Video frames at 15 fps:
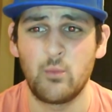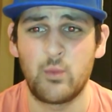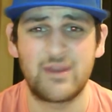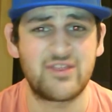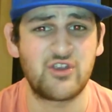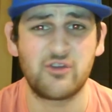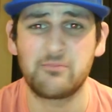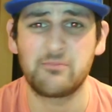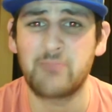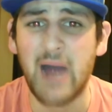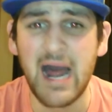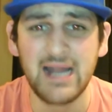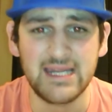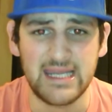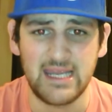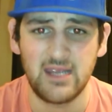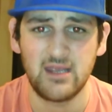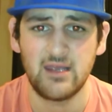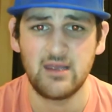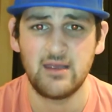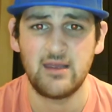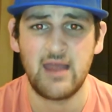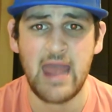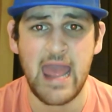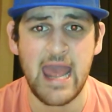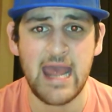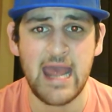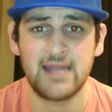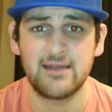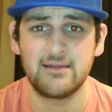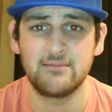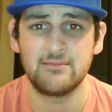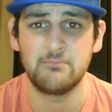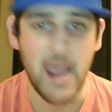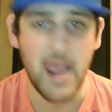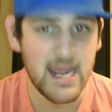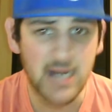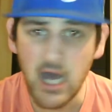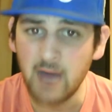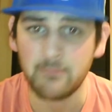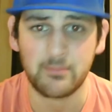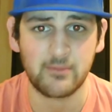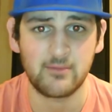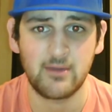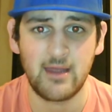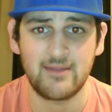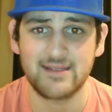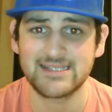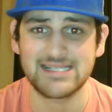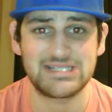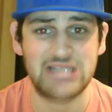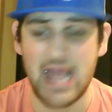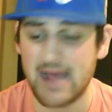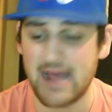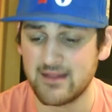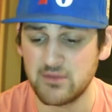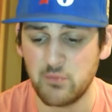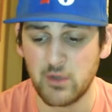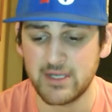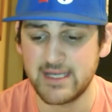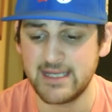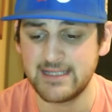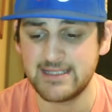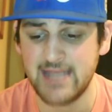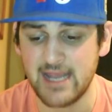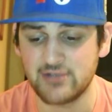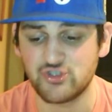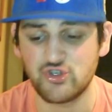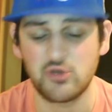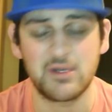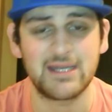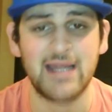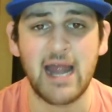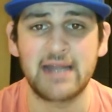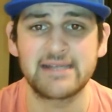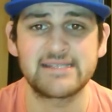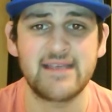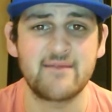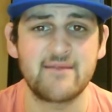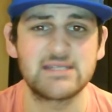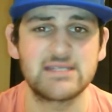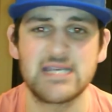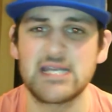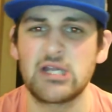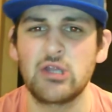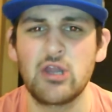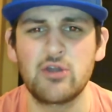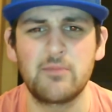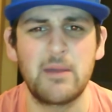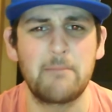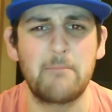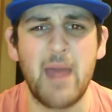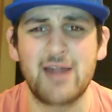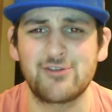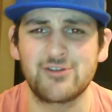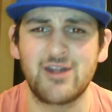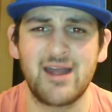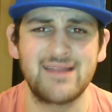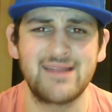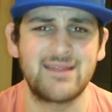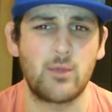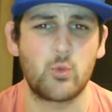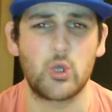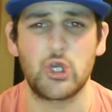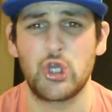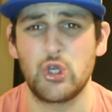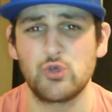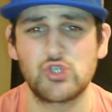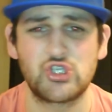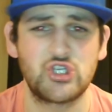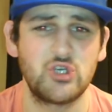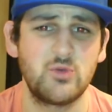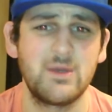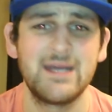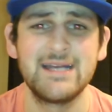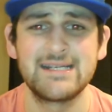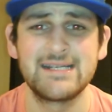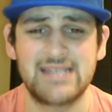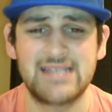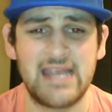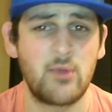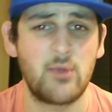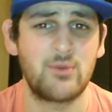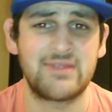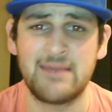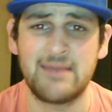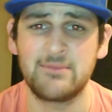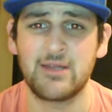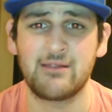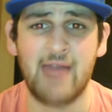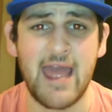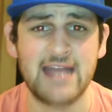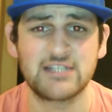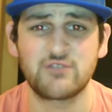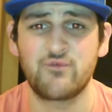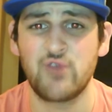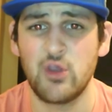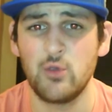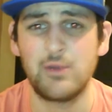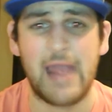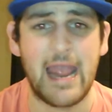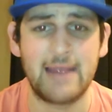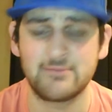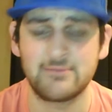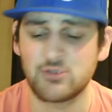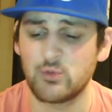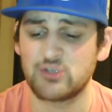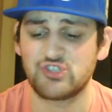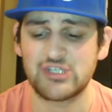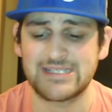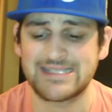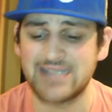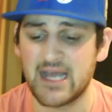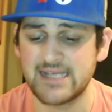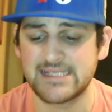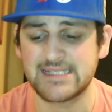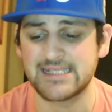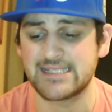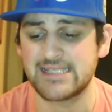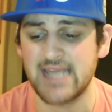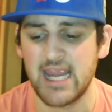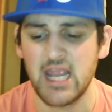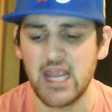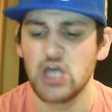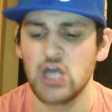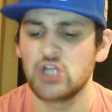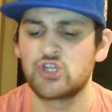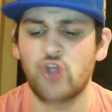with your body and man up. And that's exactly what he did, shooting 9 of 17. A little bit better night than we're used to seeing with him the last few games, which is nice to see.